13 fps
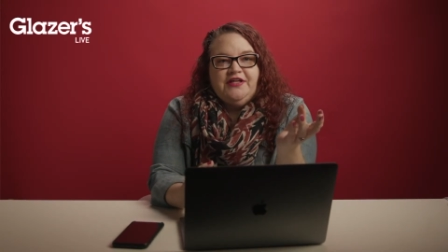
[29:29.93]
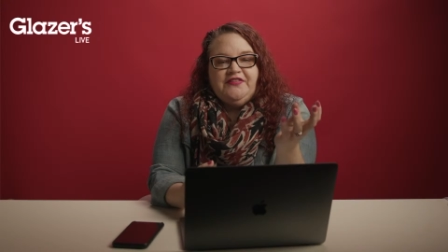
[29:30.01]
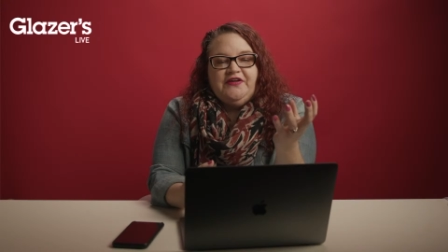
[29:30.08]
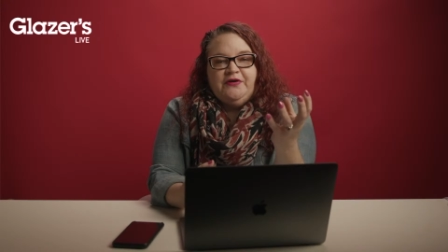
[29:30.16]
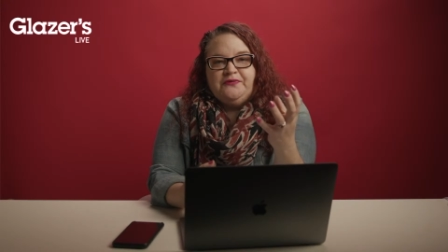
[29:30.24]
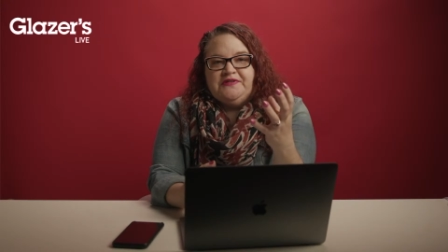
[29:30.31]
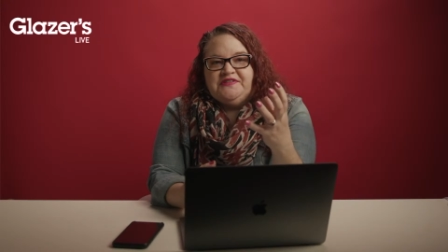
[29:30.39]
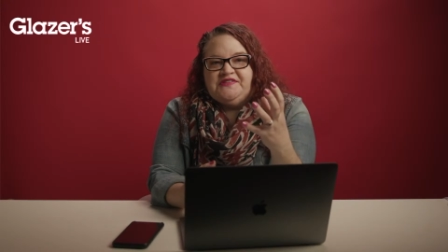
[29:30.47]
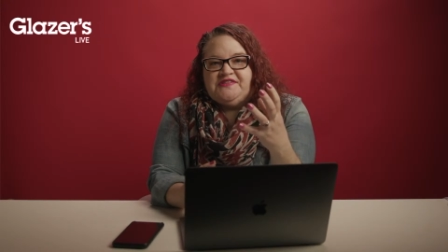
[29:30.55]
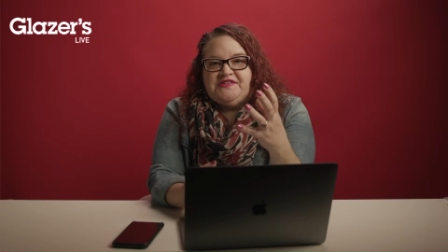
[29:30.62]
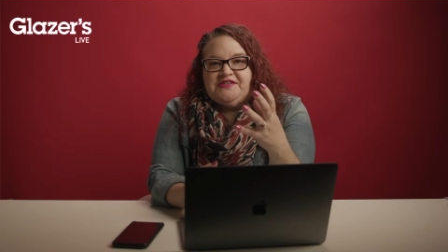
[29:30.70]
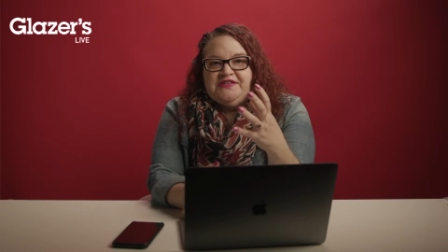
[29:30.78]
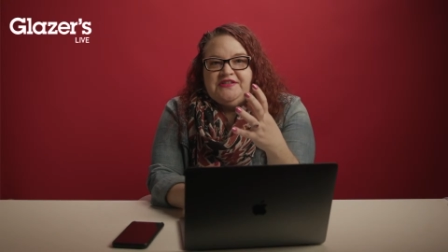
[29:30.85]
There
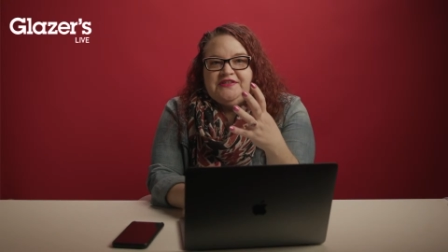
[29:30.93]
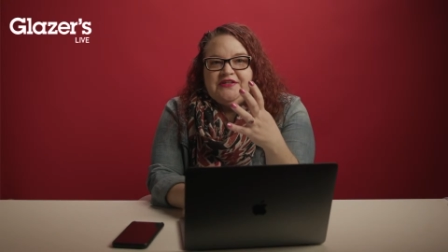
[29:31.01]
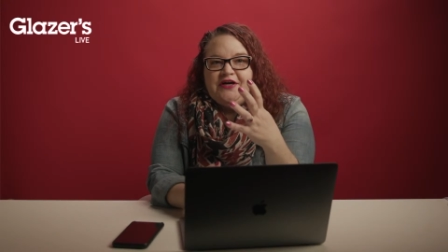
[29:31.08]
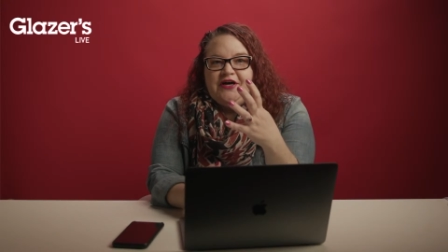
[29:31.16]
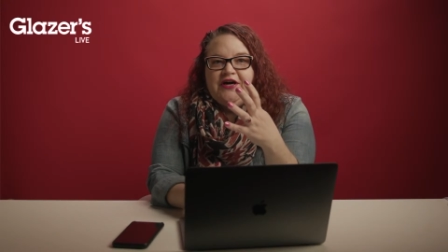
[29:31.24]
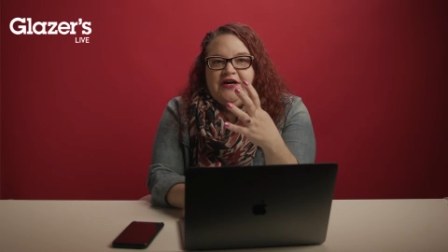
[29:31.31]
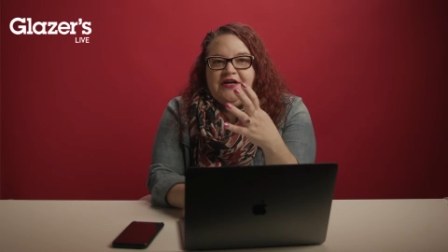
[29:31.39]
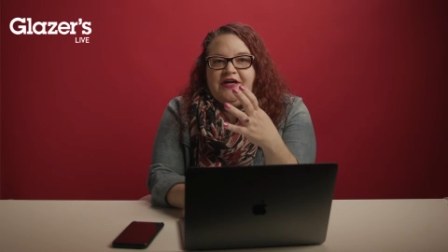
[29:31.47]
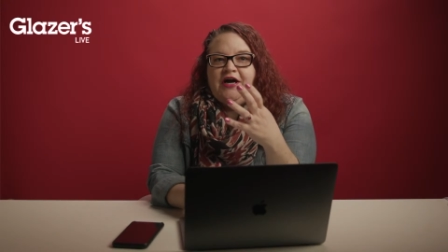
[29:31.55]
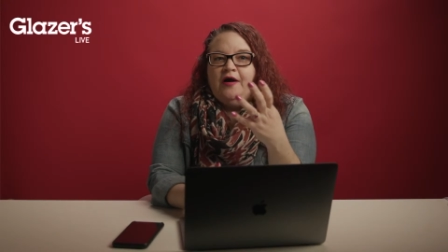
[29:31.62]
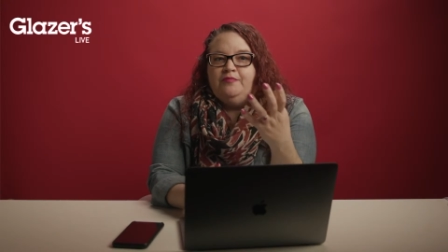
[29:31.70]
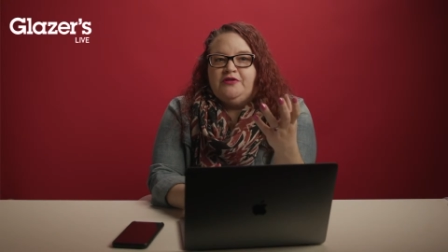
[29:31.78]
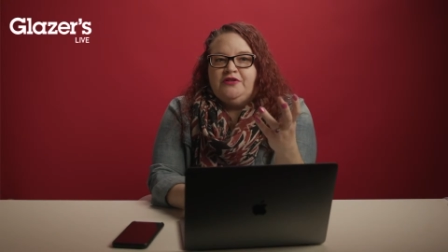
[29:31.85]
was a
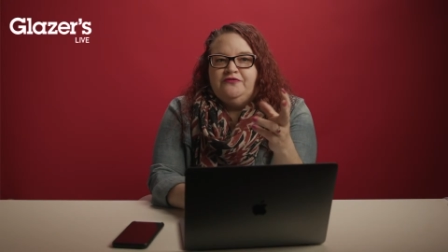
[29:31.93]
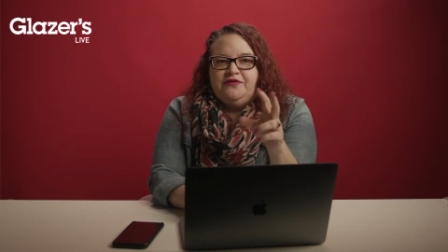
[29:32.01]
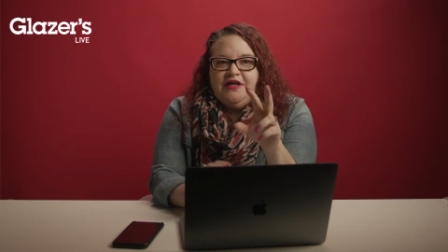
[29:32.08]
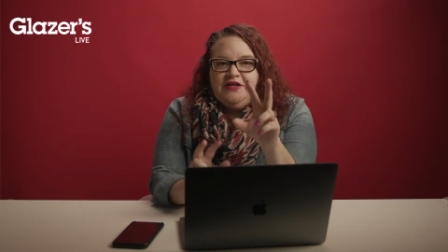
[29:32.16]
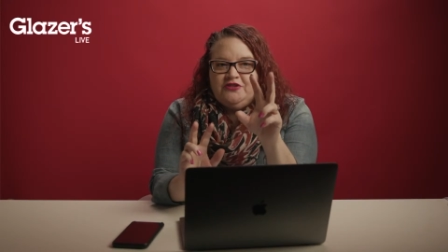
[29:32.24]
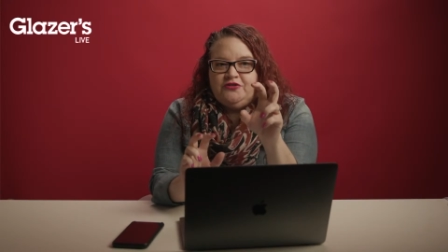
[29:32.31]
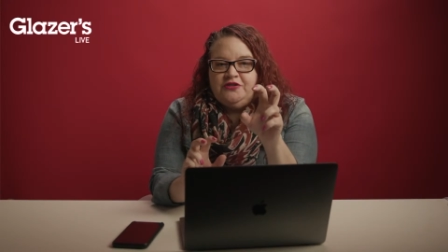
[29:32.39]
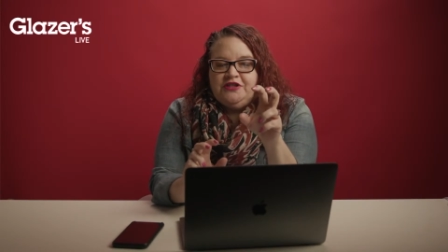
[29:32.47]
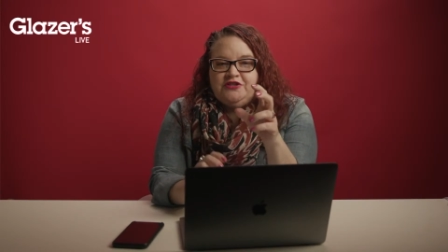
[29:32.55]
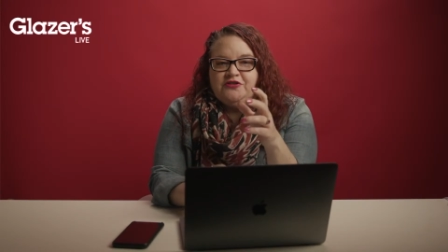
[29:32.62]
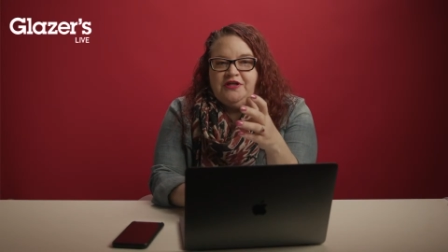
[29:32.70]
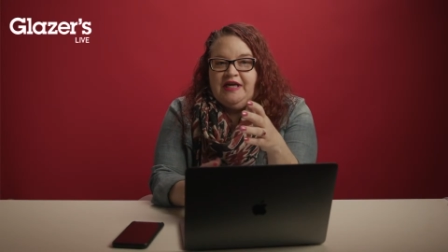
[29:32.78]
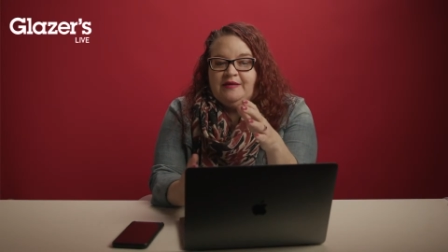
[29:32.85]
couple of like
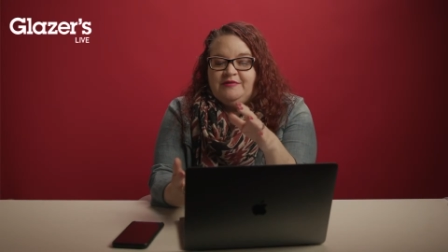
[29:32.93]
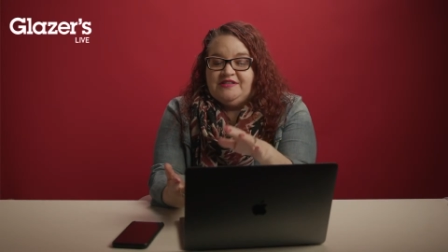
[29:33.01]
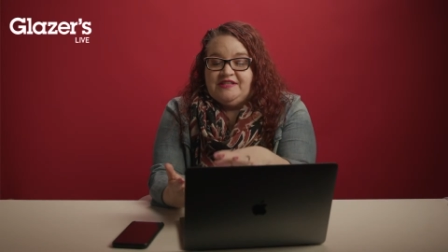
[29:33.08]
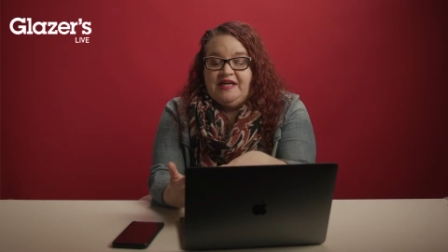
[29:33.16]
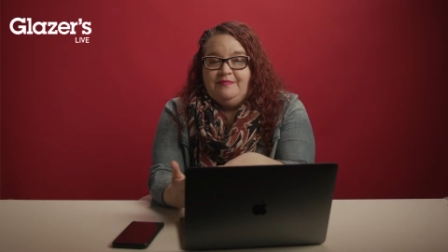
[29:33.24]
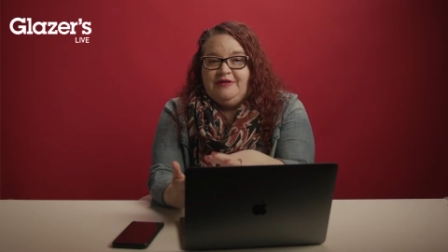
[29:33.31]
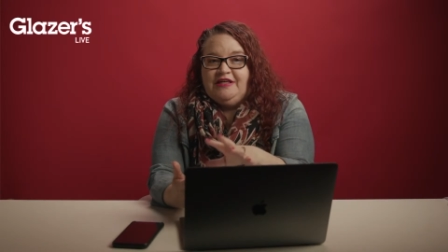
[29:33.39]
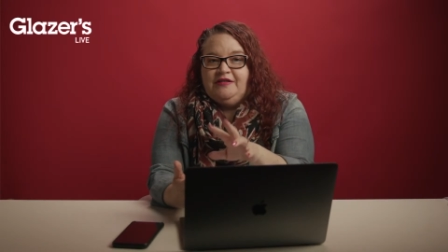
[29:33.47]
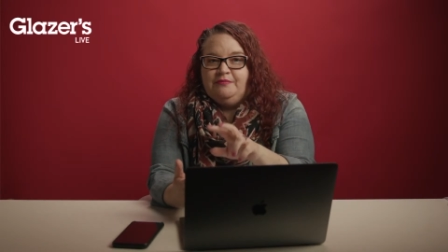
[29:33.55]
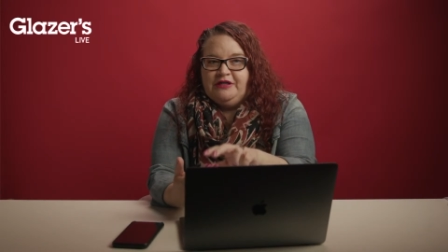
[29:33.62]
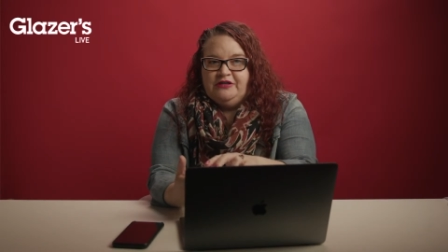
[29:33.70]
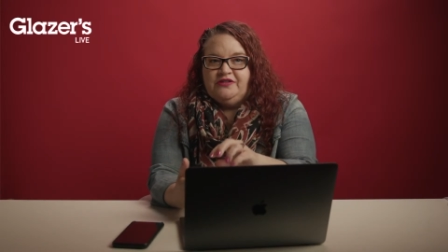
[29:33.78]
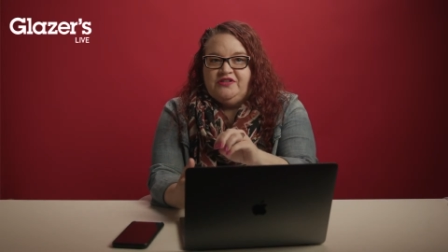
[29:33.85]
traditional cameras, and I mean
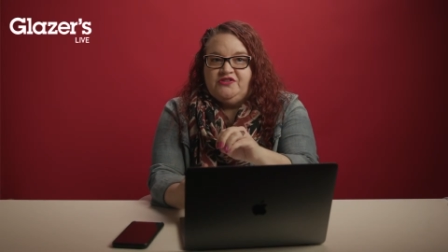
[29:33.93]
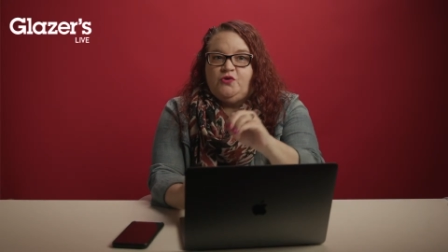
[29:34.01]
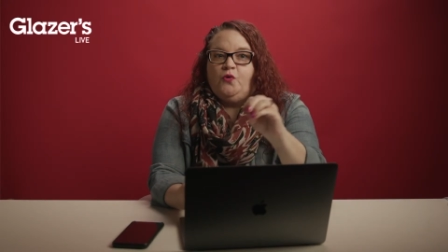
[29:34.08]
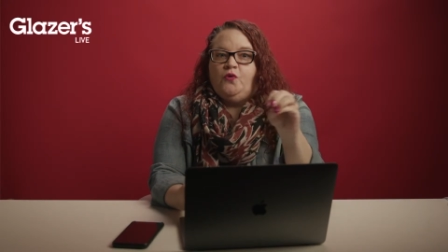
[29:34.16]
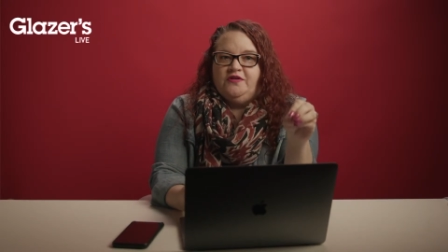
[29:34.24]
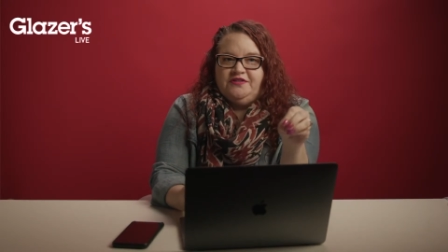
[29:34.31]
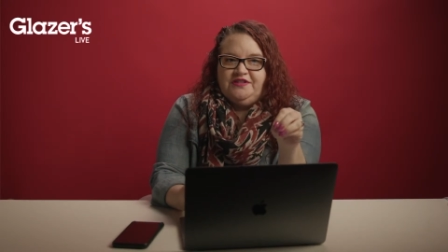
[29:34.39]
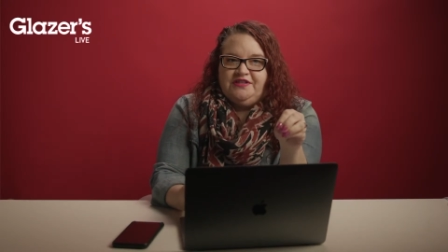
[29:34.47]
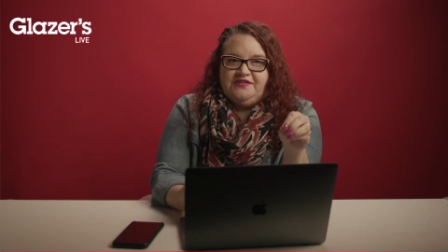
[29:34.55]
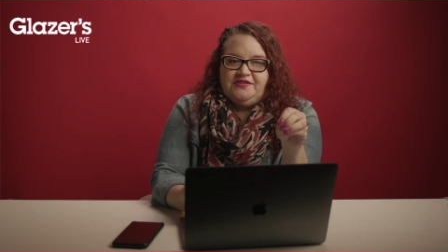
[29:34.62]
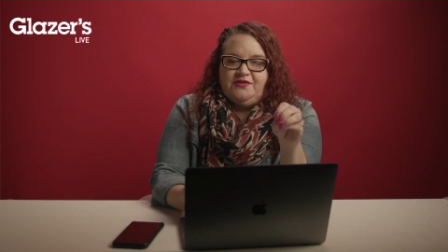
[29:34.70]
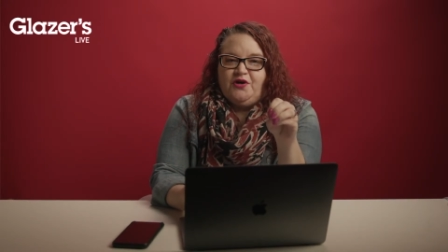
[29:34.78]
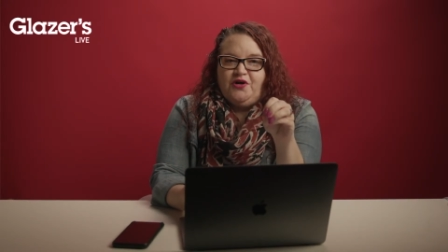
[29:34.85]
mirrorless or
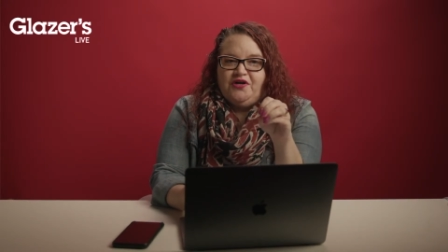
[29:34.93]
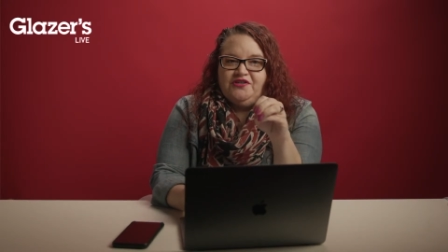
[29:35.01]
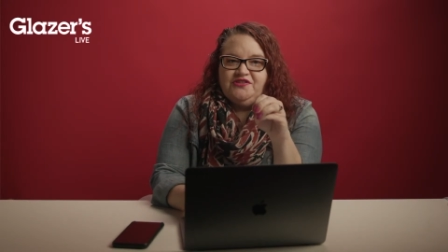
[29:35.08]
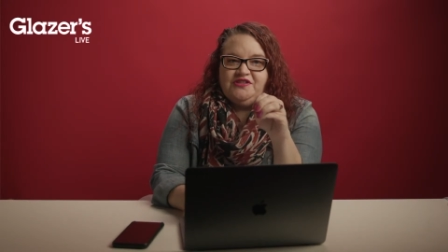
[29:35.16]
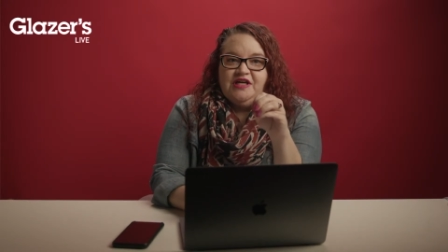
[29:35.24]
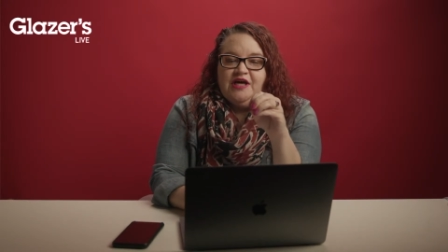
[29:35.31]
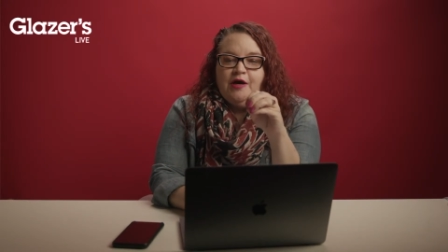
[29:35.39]
DSLRs,